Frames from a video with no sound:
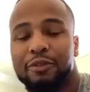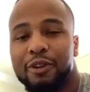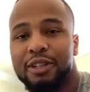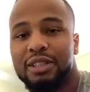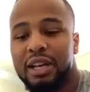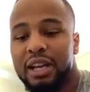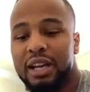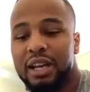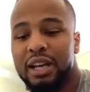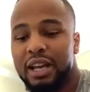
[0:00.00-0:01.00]
first.
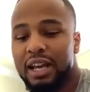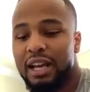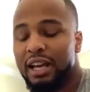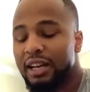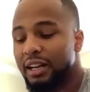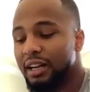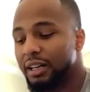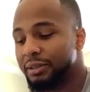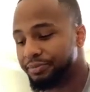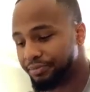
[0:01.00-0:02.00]
And
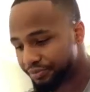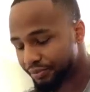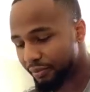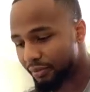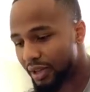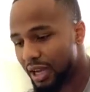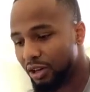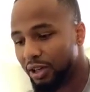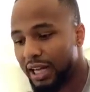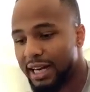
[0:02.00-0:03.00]
I know
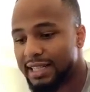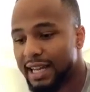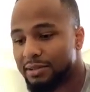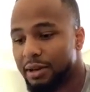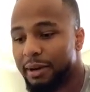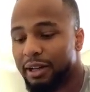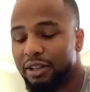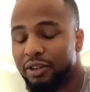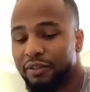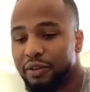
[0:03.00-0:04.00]
a lot of times when I'm out there
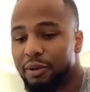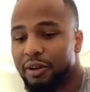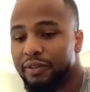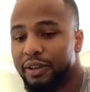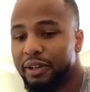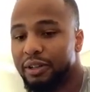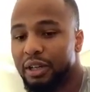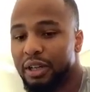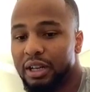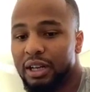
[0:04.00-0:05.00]
on the football field,
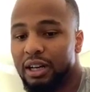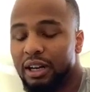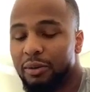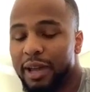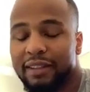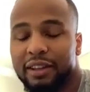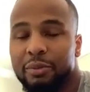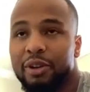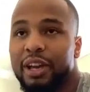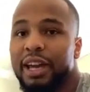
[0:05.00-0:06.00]
we have to
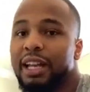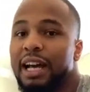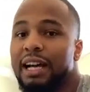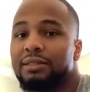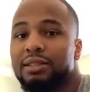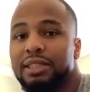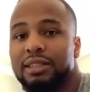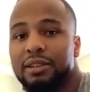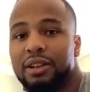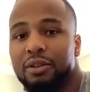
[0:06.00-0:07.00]
communicate a lot just
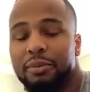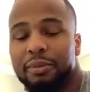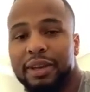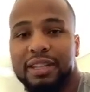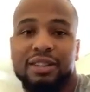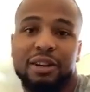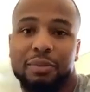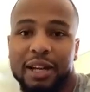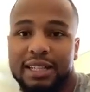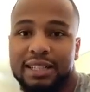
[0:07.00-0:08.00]
to, you know, get certain
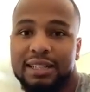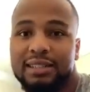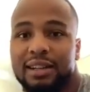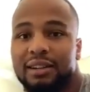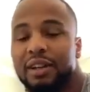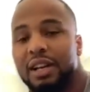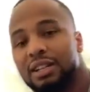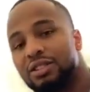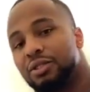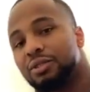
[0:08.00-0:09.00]
plays in and stuff.
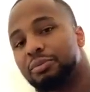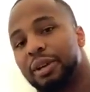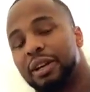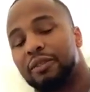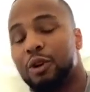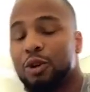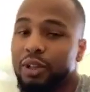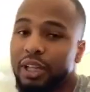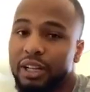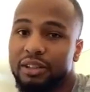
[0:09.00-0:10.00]
So being a
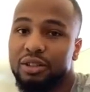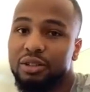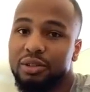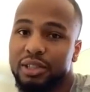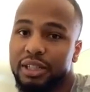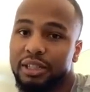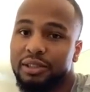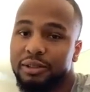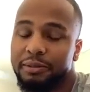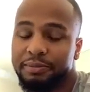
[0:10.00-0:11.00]
vocal leader too is good too.